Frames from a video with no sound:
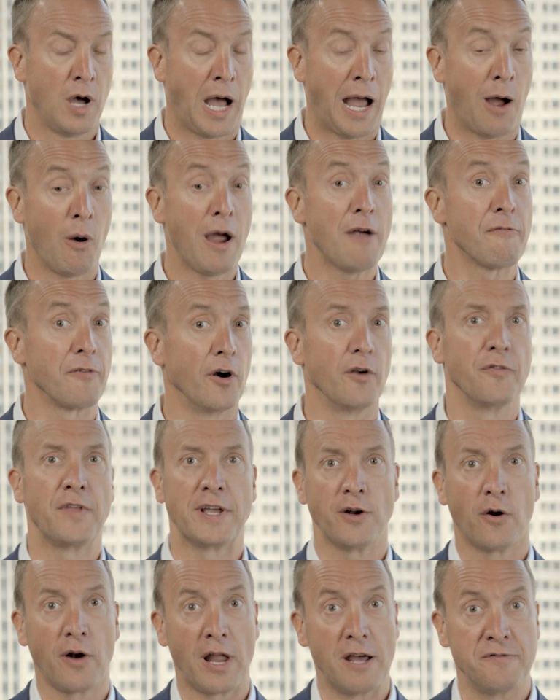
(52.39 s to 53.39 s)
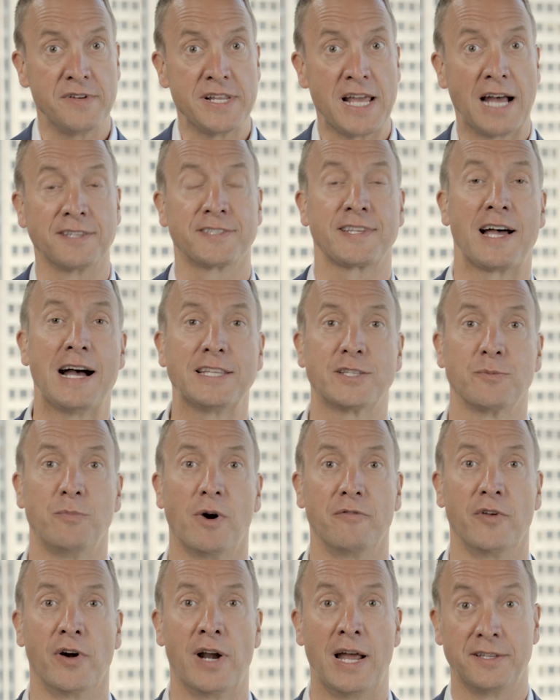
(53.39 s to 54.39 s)
However, they don't have neon signs
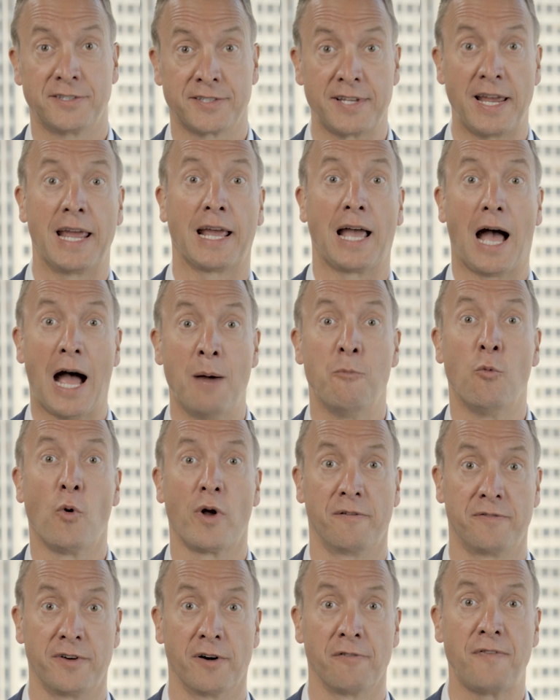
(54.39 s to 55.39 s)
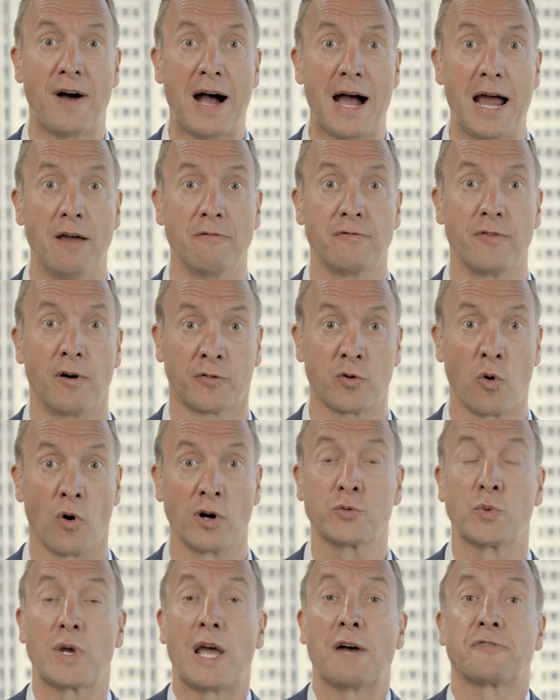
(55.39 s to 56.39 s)
above their head saying, I'm one of your 5. Of
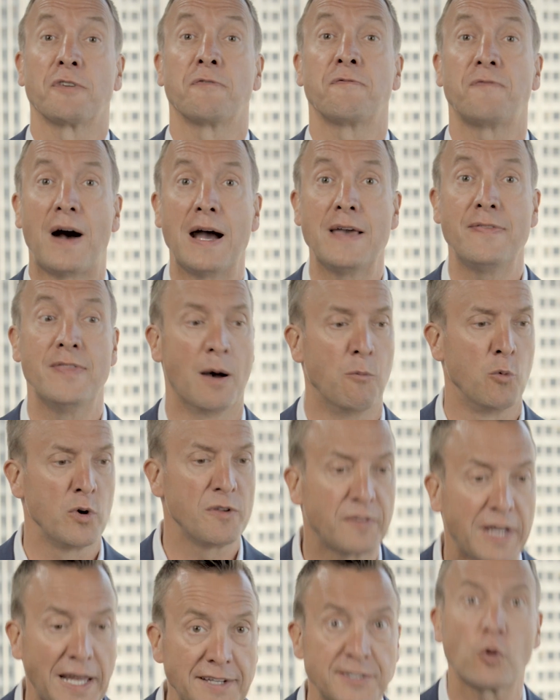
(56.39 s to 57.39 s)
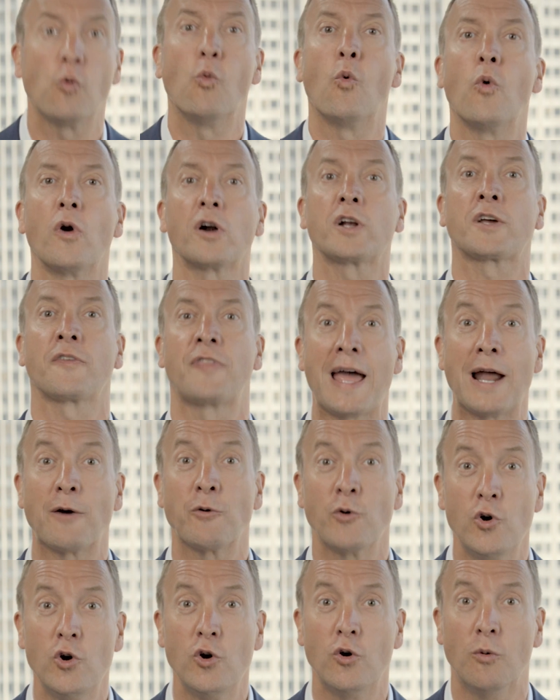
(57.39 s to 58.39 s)
course, we have to find them. We've got to work that
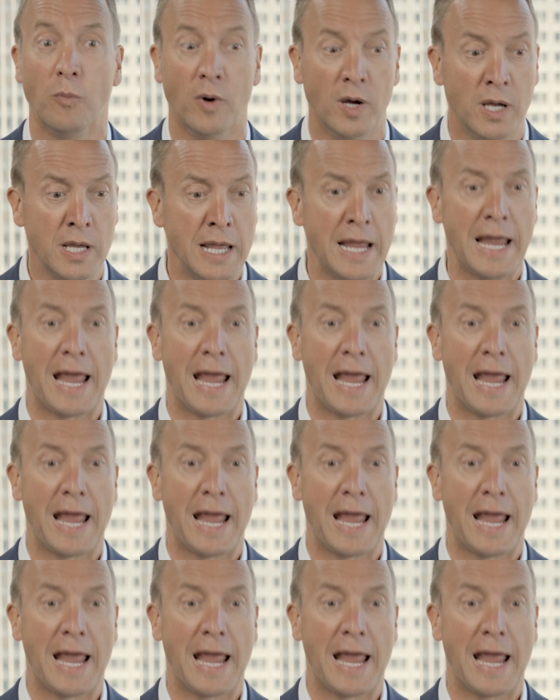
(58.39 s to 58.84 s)
room.